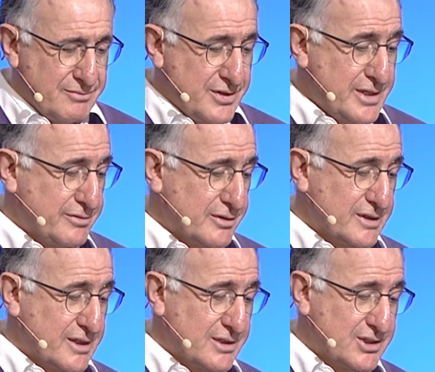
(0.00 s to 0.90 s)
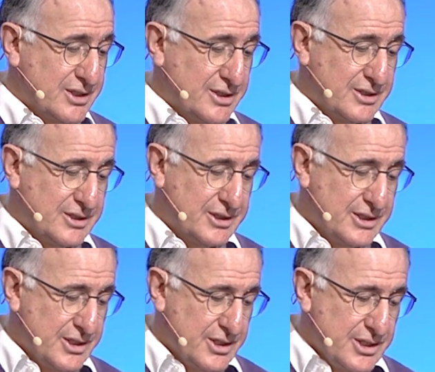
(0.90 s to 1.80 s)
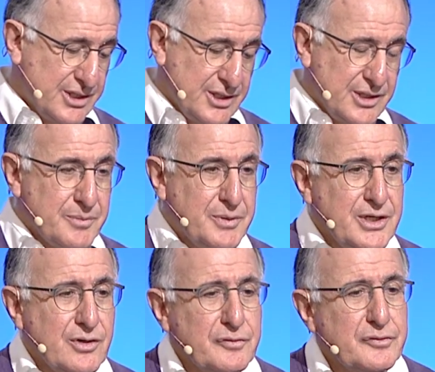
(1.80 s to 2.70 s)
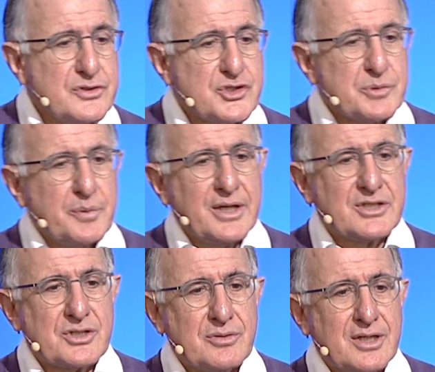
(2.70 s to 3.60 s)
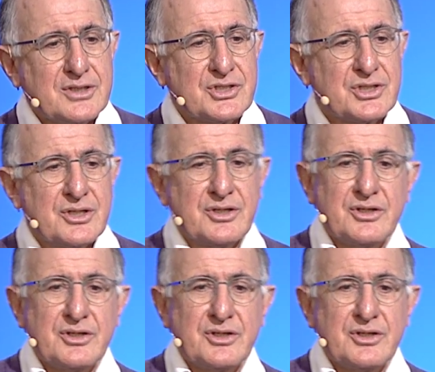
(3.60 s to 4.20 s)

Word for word: the devil does. But he often speaks to us